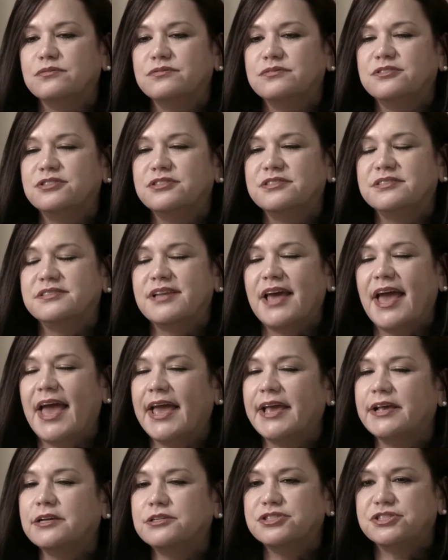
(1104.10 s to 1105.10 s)
just
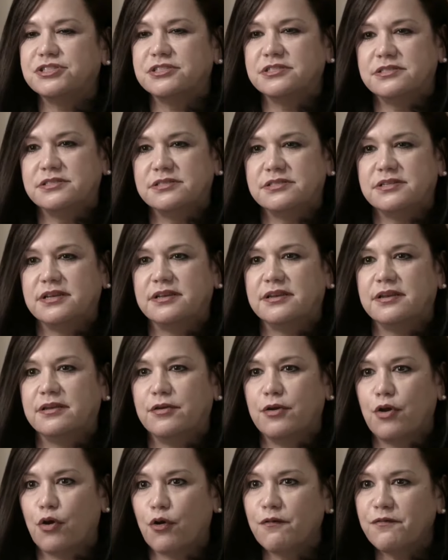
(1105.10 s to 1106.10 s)
anxious and
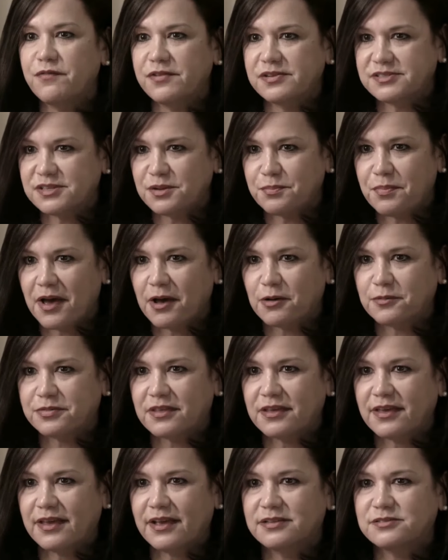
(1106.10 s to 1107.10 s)
nervous about the
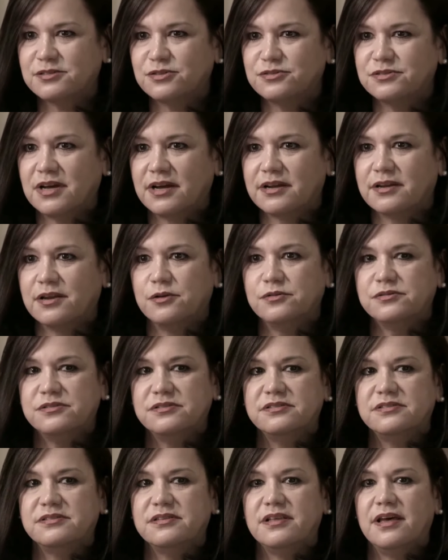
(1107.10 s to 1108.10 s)
cancer
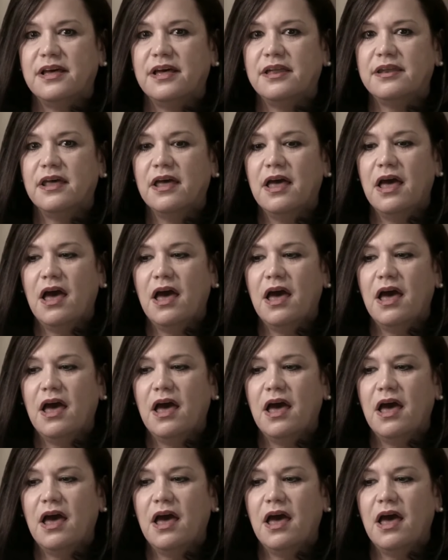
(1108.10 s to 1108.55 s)
diagnosis that